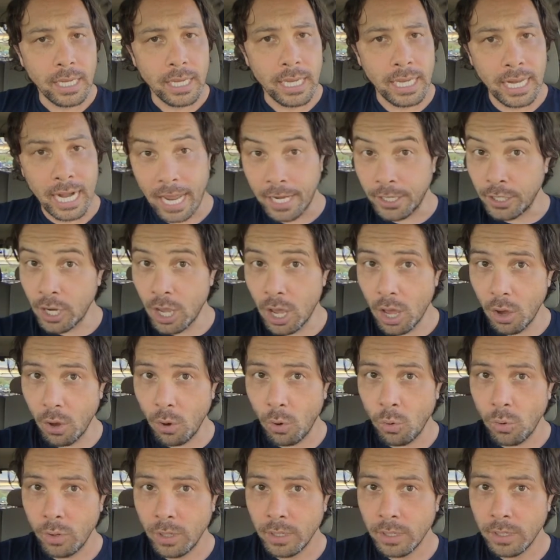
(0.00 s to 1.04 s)
And I
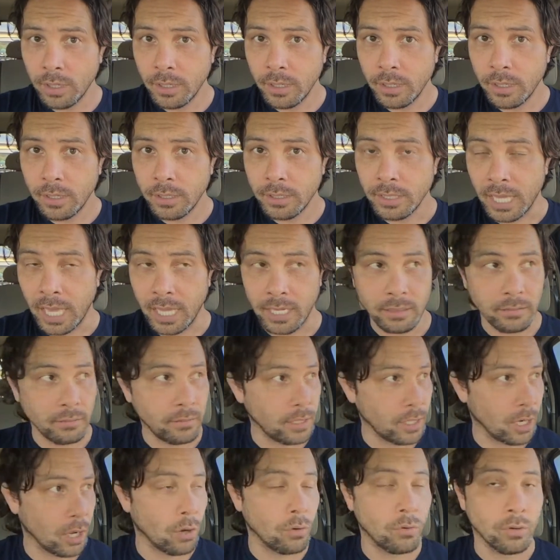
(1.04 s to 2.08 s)
know that,
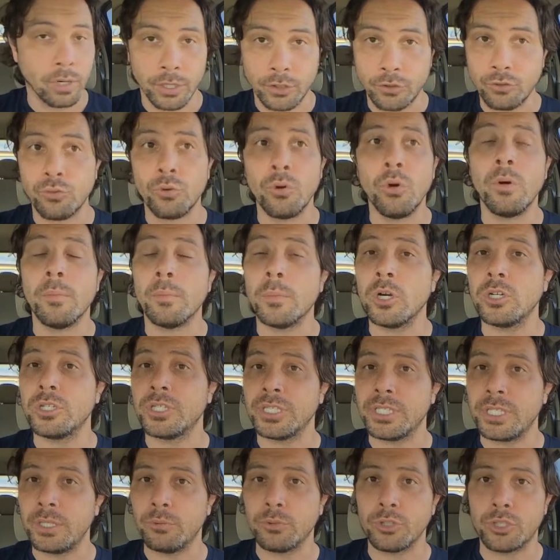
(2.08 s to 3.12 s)
you know, a true
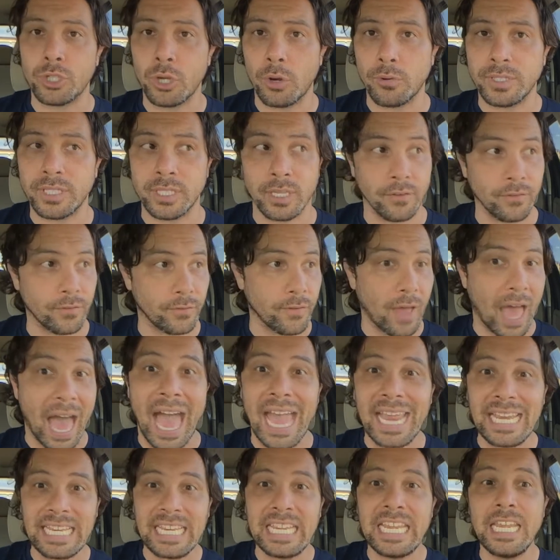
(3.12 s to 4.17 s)
emergency will show itself. If
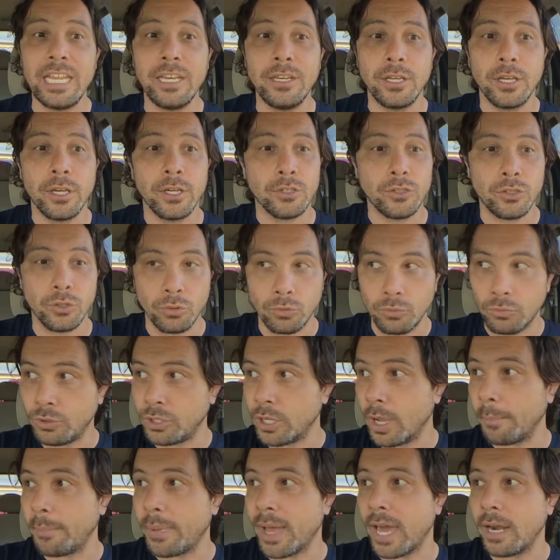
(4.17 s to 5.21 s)
I need to
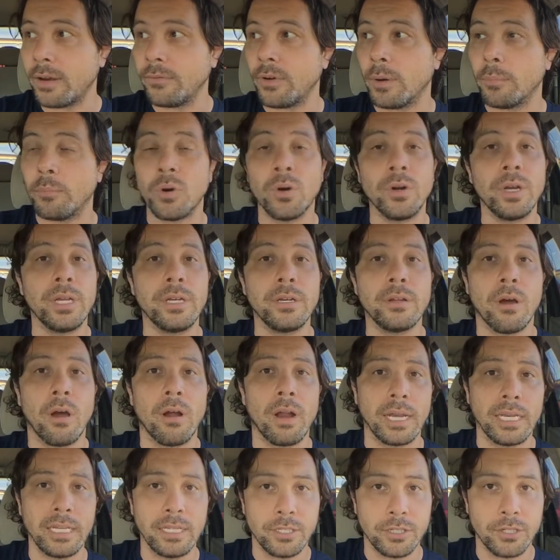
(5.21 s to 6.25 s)
jump out of a burning car,
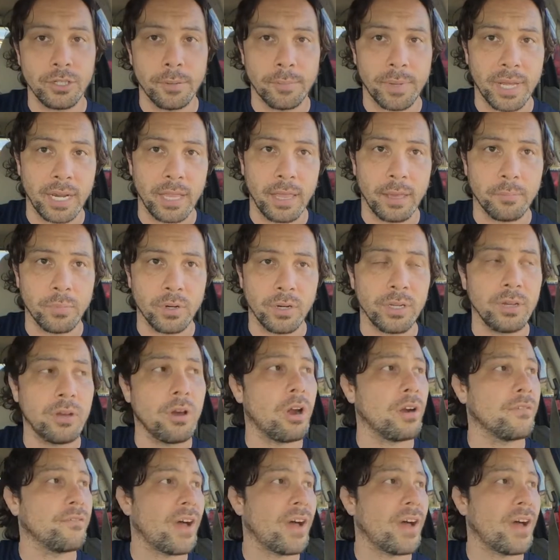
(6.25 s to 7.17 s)
I need to jump out of that burning car.